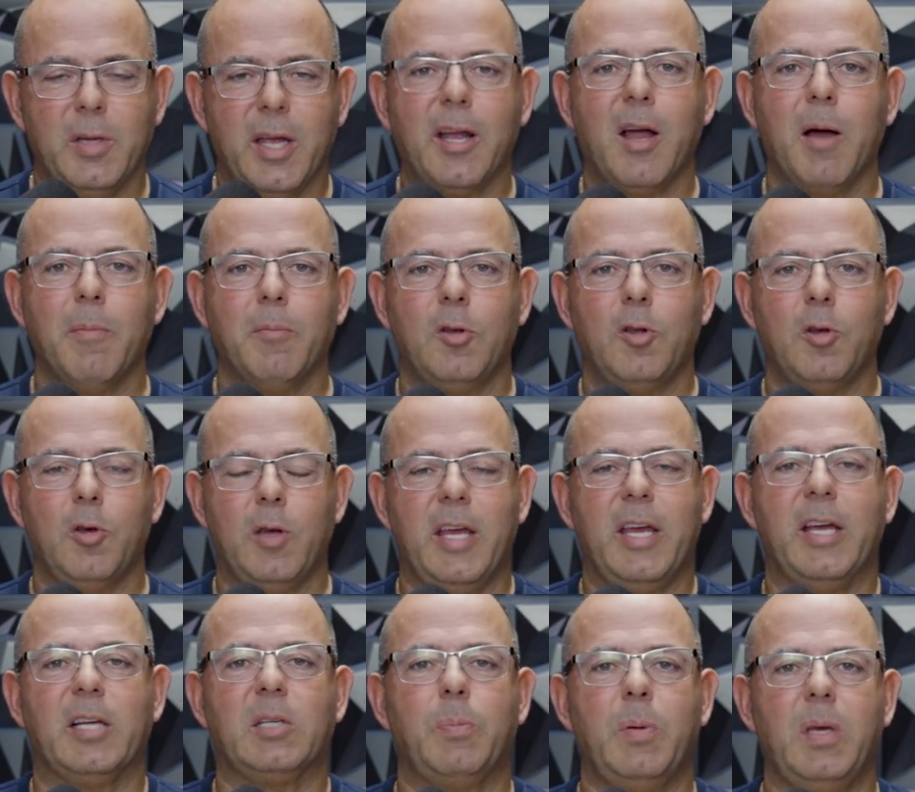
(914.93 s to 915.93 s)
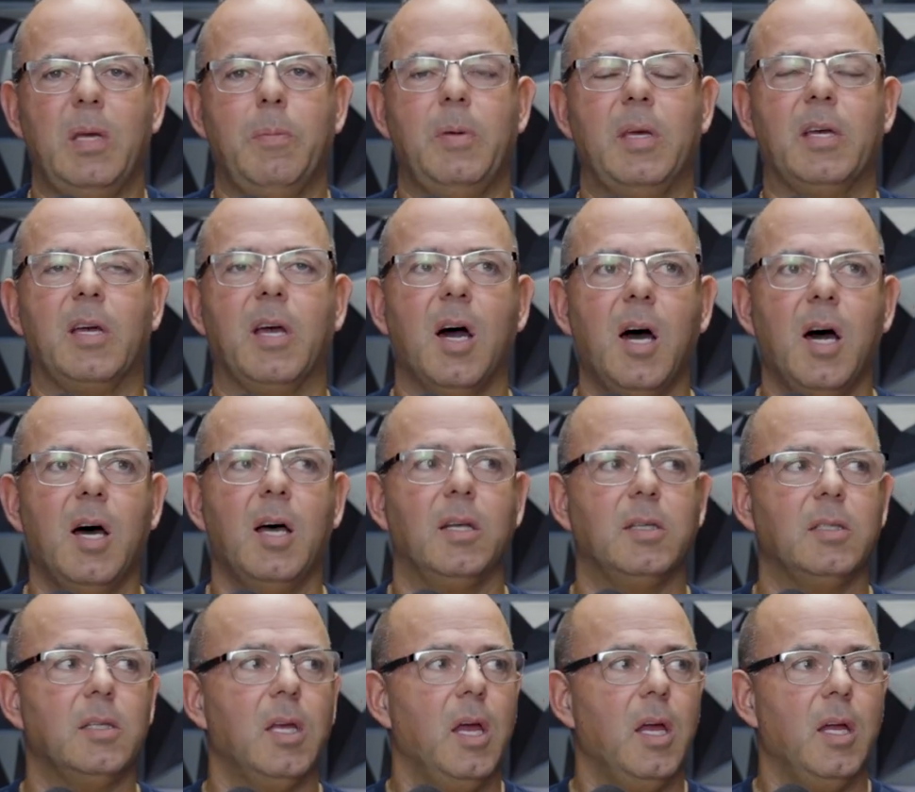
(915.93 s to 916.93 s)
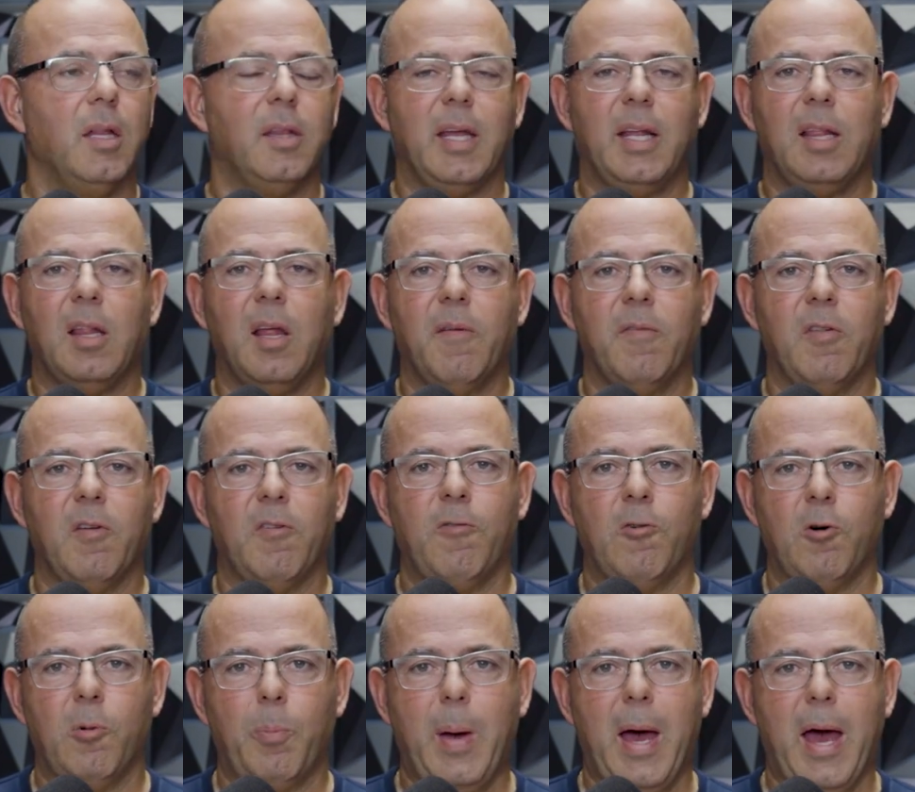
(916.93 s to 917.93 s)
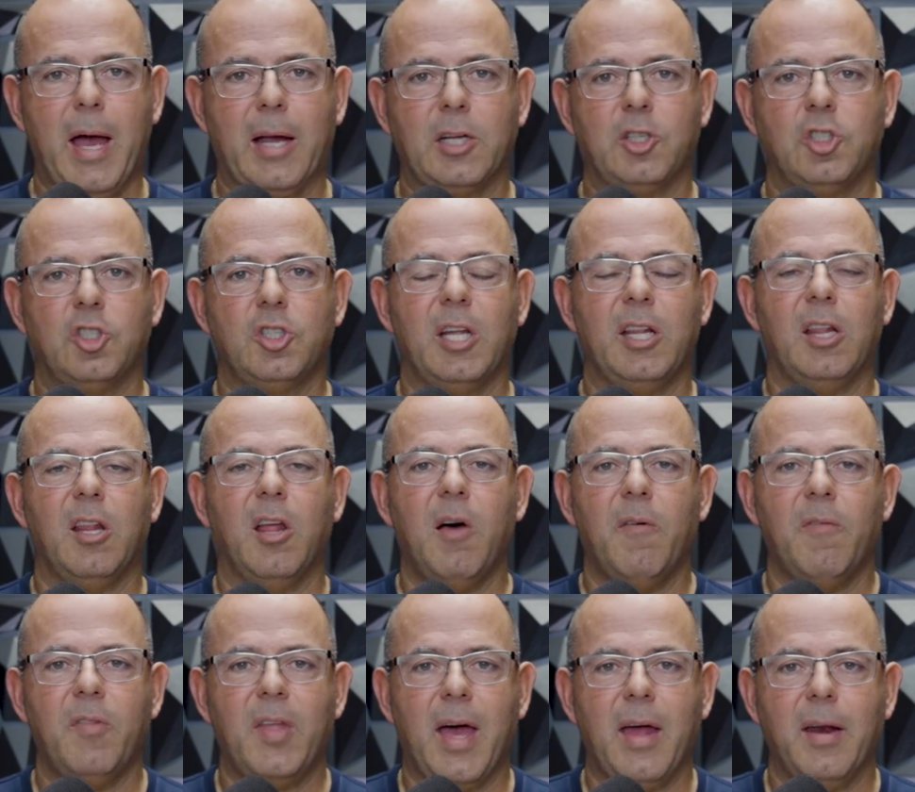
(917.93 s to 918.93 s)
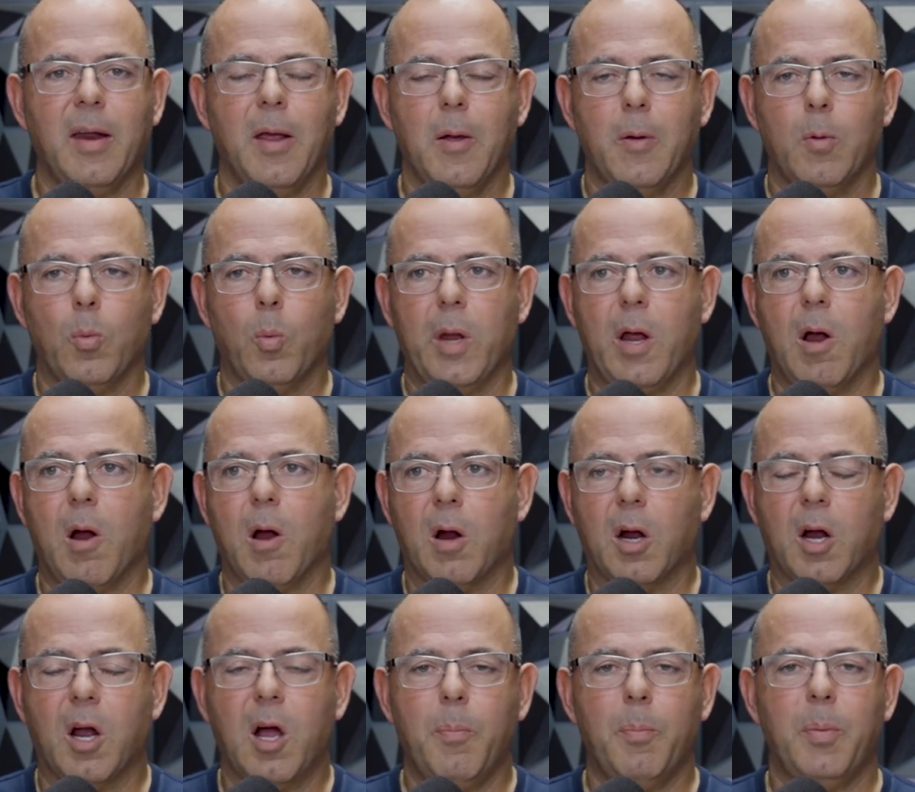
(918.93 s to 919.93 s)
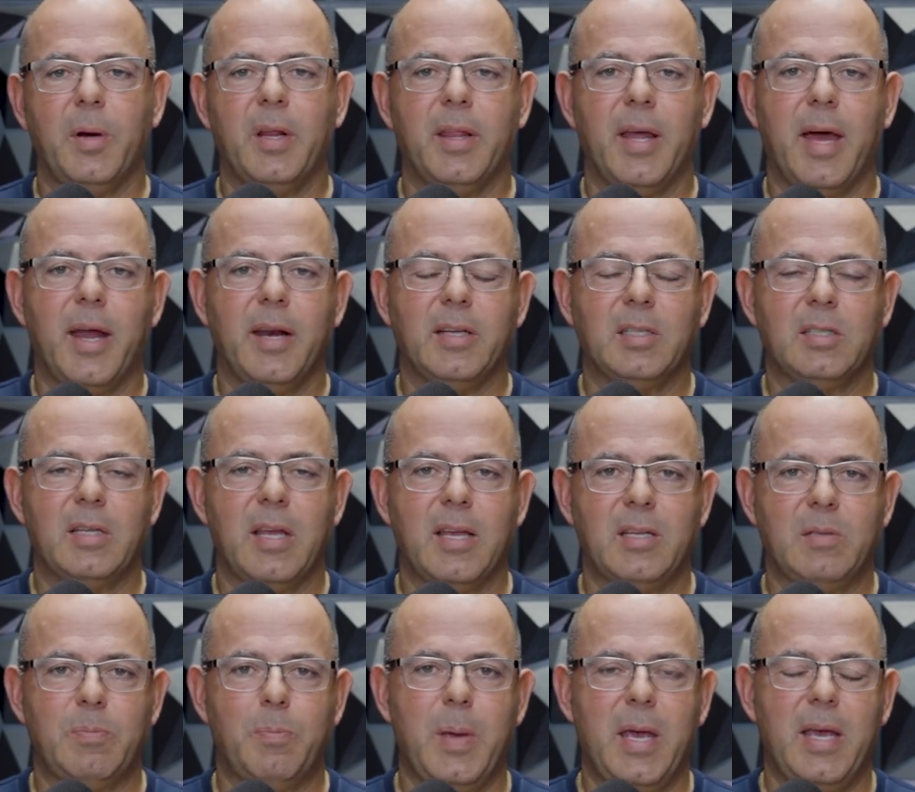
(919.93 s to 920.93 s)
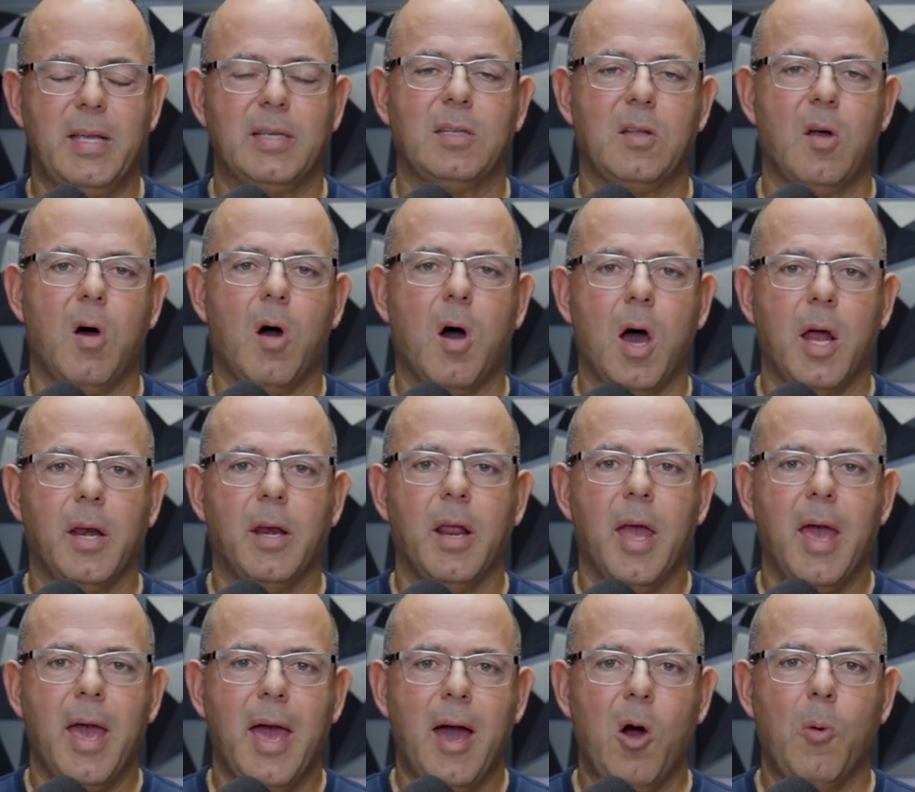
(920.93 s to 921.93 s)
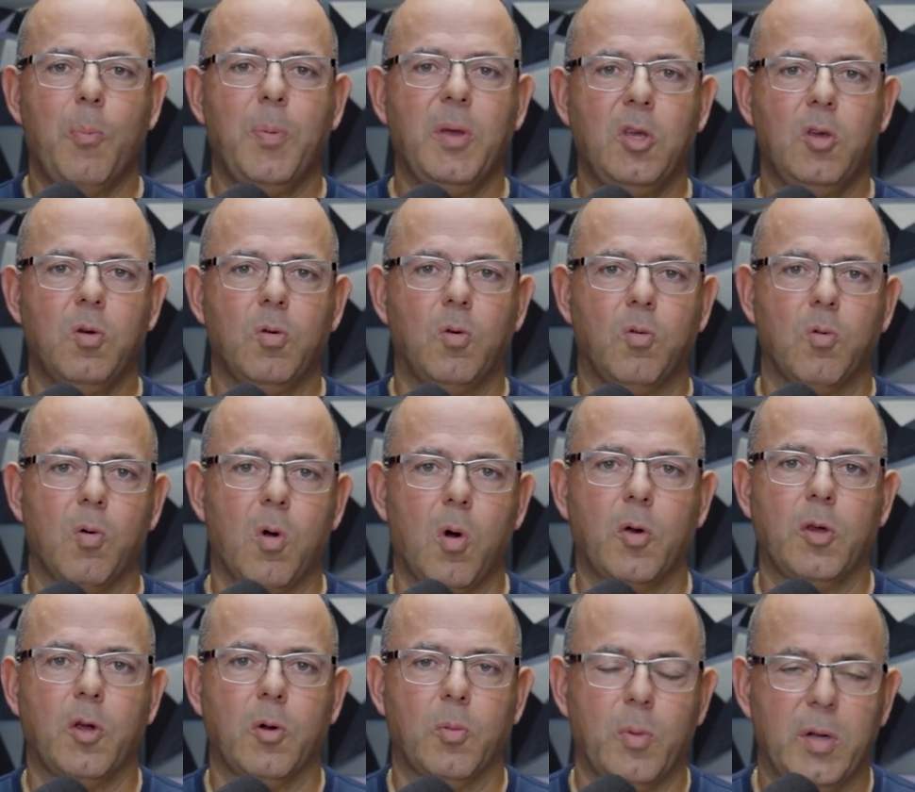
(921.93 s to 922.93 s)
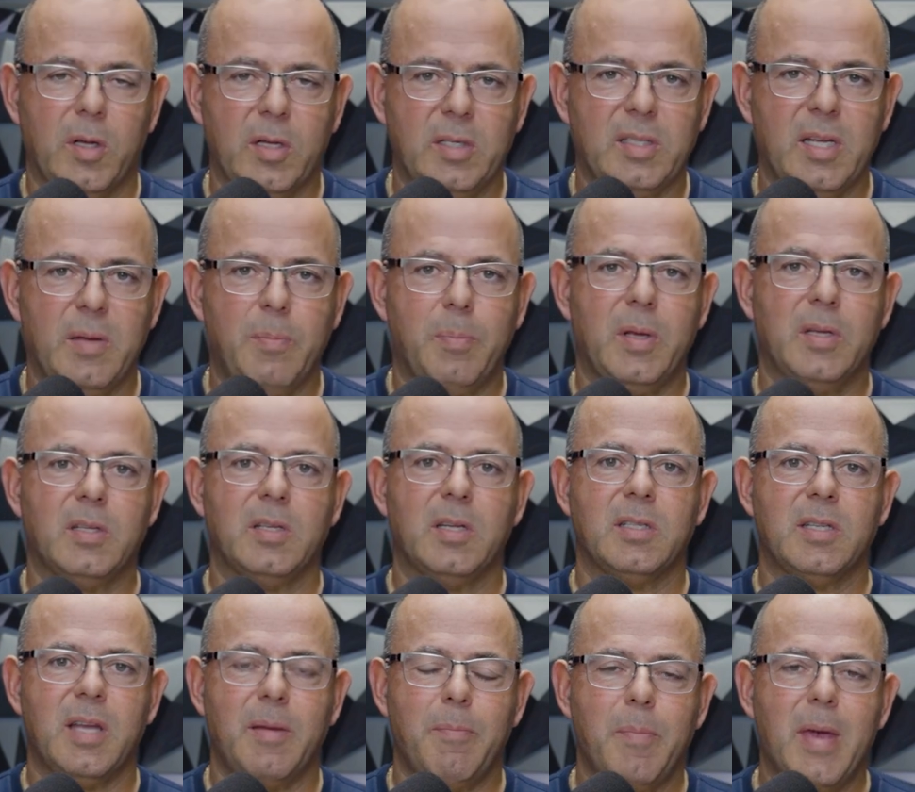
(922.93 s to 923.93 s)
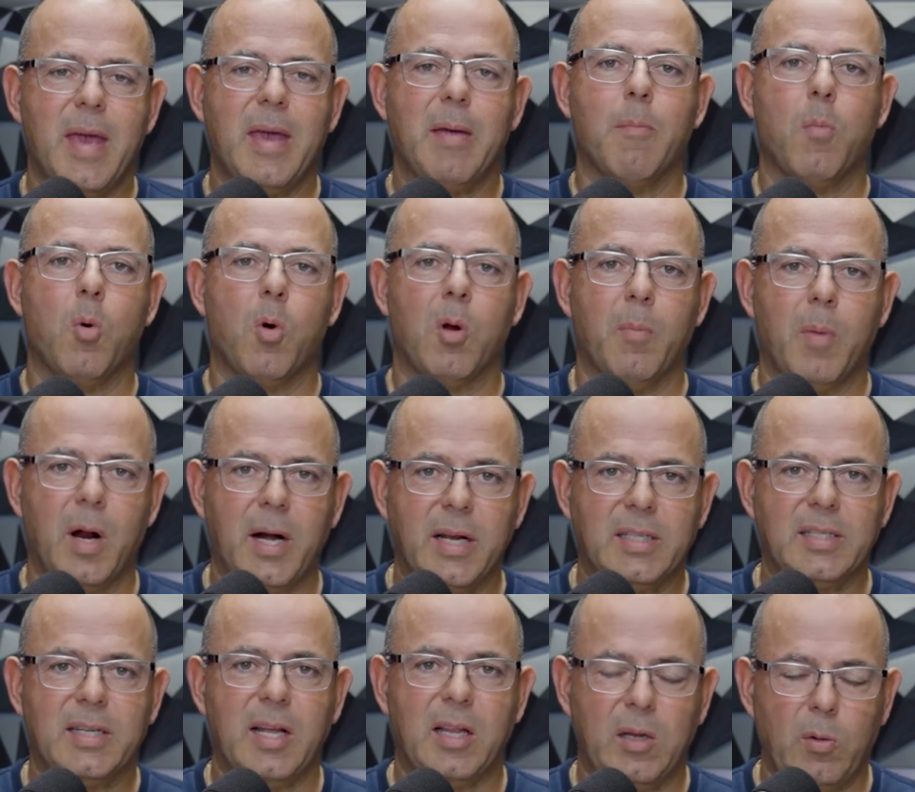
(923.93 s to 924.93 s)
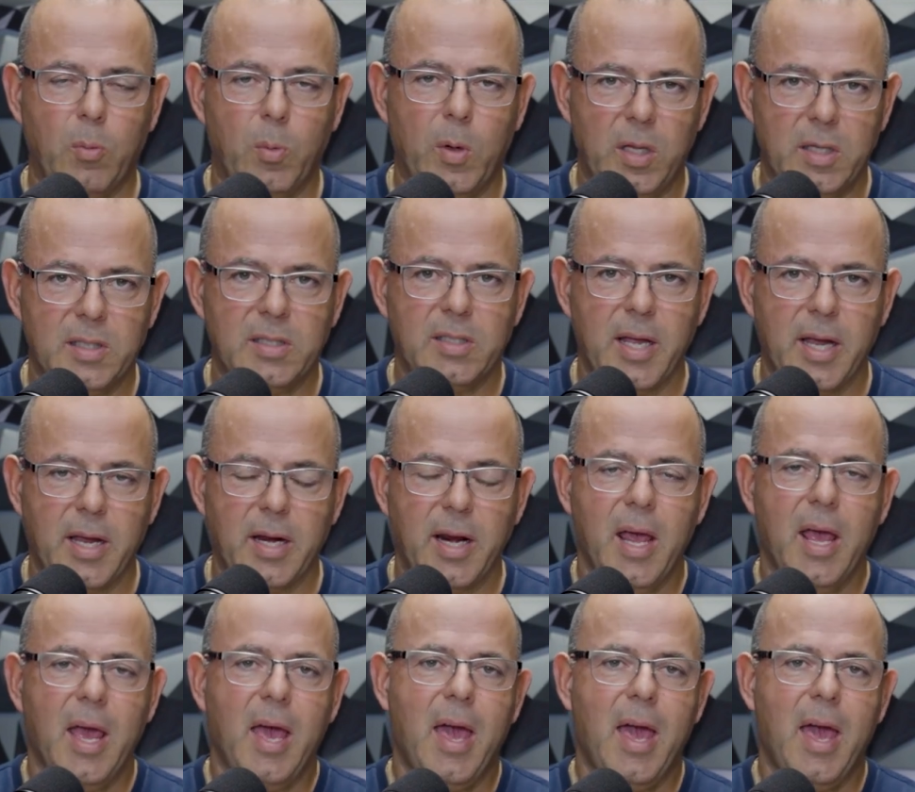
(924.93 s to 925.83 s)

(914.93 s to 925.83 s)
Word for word: They come to EXP because they love the full package. They love that we are a company that is, is based on helping you grow your real estate business and make more money selling real estate.